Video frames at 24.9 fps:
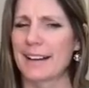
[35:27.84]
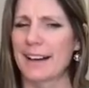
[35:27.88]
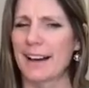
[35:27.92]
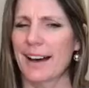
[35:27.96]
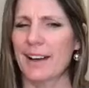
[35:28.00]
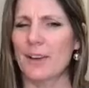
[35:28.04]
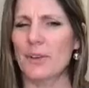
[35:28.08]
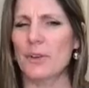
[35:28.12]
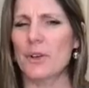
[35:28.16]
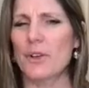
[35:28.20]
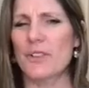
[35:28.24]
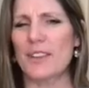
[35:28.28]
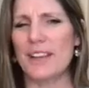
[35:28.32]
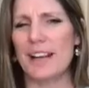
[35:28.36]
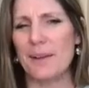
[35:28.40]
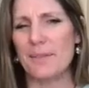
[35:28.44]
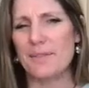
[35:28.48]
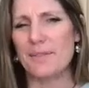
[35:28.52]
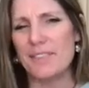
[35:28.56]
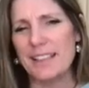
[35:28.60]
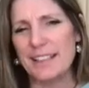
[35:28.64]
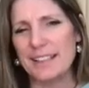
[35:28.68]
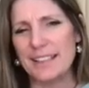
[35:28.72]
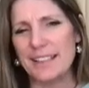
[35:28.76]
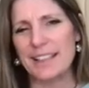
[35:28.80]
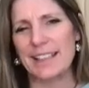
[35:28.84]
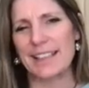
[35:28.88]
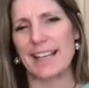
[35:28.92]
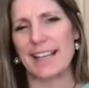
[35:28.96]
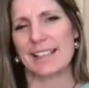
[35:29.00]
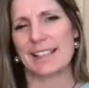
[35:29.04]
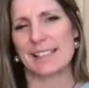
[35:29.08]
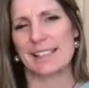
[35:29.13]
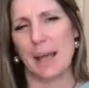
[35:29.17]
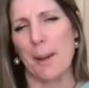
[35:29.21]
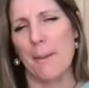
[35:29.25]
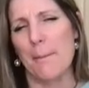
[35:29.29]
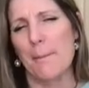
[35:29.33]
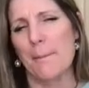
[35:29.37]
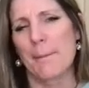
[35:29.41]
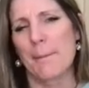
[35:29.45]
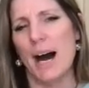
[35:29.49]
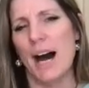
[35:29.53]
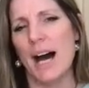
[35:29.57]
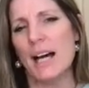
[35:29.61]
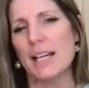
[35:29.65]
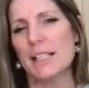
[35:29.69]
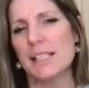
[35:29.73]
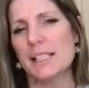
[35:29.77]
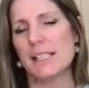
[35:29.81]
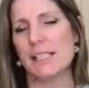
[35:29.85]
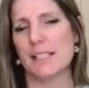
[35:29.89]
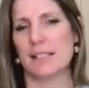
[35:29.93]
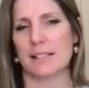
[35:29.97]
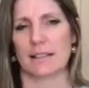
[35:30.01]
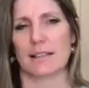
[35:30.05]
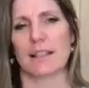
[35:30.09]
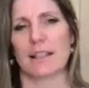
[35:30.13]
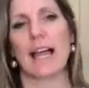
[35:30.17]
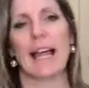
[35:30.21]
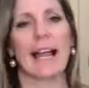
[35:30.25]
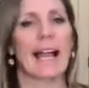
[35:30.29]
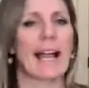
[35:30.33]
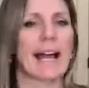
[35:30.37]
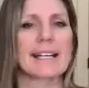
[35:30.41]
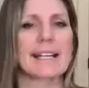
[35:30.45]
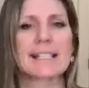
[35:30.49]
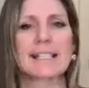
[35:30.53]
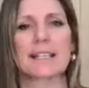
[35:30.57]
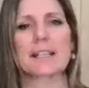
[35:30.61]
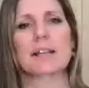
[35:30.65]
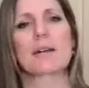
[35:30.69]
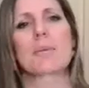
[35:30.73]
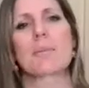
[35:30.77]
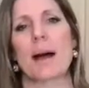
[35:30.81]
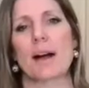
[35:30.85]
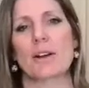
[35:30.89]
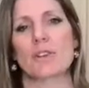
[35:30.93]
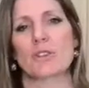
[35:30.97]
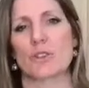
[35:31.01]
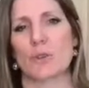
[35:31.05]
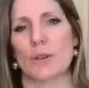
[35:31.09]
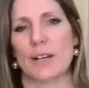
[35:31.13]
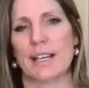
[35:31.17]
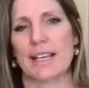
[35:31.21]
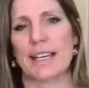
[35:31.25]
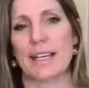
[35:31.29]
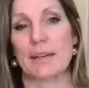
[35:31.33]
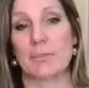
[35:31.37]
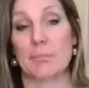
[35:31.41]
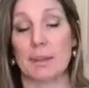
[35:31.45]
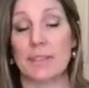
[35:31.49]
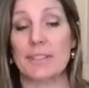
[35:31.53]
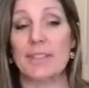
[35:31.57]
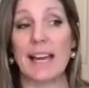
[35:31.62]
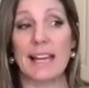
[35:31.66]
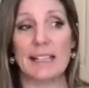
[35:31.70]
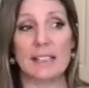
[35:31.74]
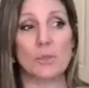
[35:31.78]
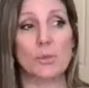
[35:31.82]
I don't know that I'm feeling it as I must like I did about drinking, but that's